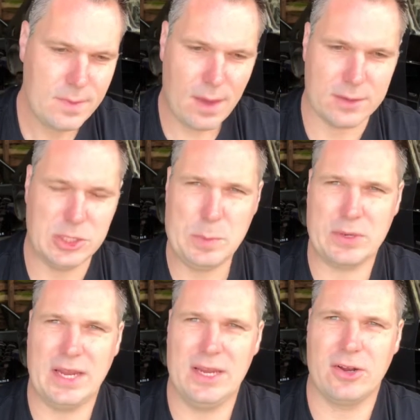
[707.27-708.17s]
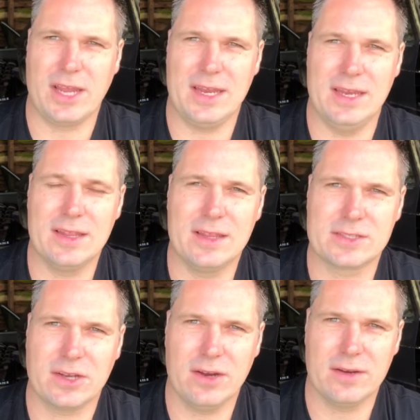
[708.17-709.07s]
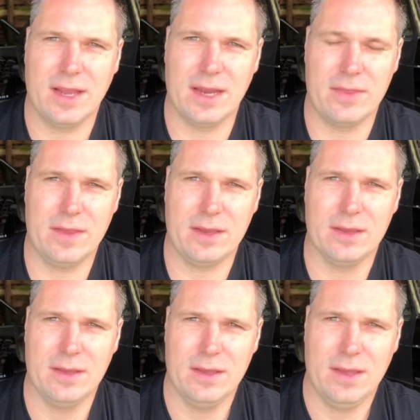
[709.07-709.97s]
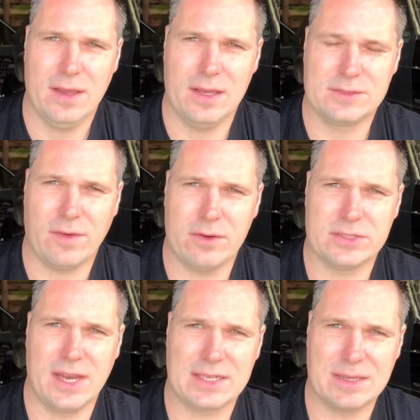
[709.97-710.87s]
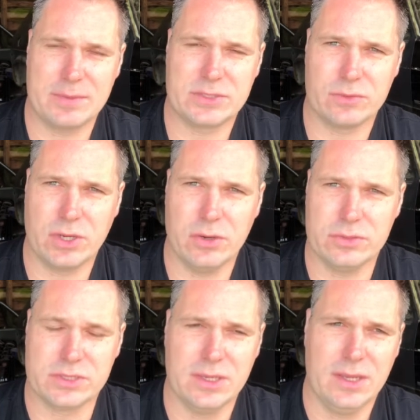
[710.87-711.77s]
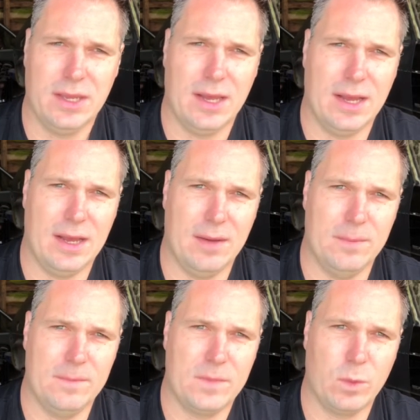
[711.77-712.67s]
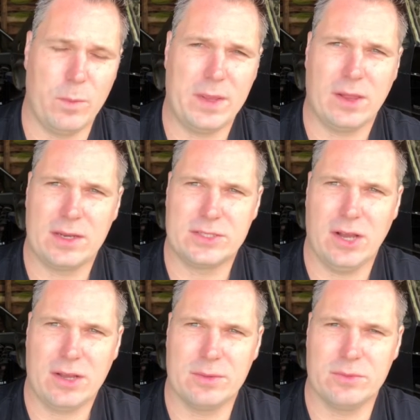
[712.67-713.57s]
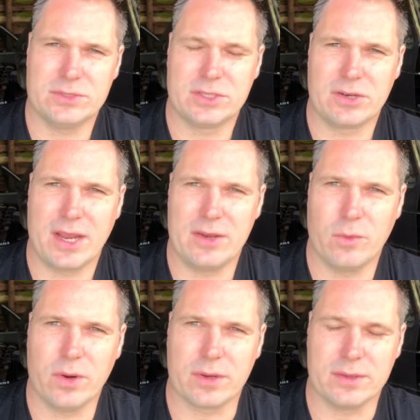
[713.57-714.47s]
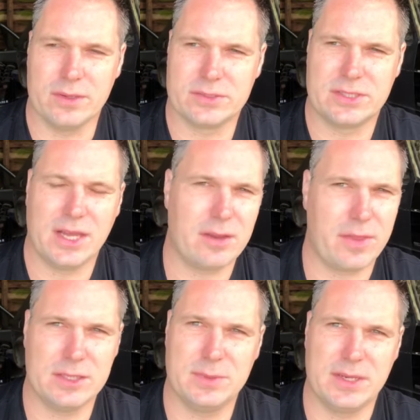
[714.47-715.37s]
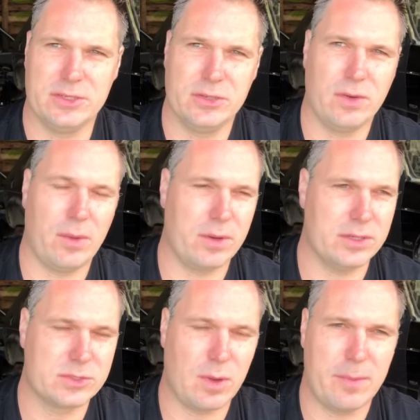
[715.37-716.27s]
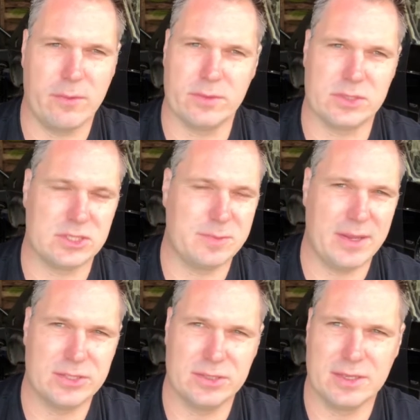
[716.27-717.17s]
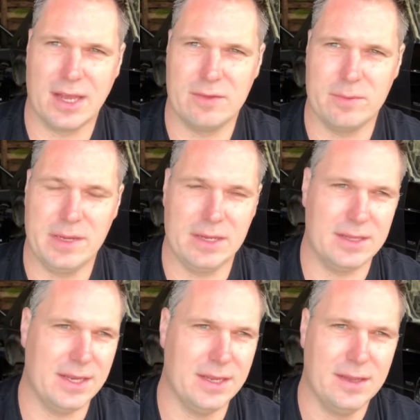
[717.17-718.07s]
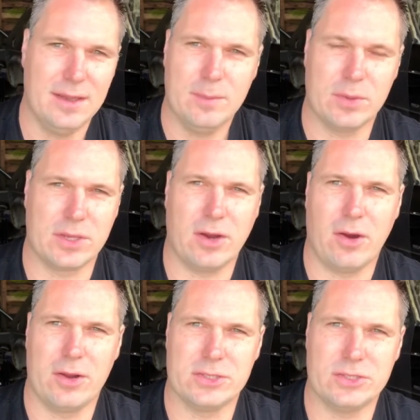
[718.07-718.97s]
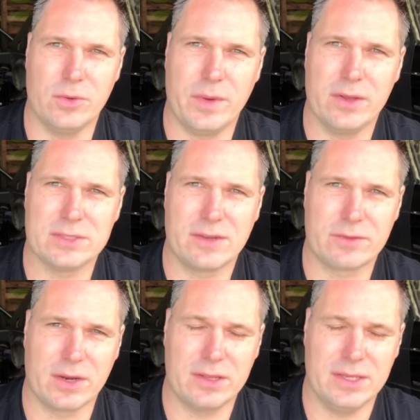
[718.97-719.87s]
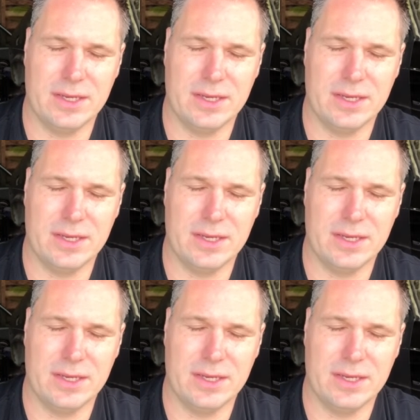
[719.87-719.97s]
super keen on getting into this car, and I think as far as the next episode goes, there won't be a lot of talking. We'll start getting to work. There's a ton of things we can do. I want to swap over the suspension kind of immediately, put the car on its new wheels after I clean it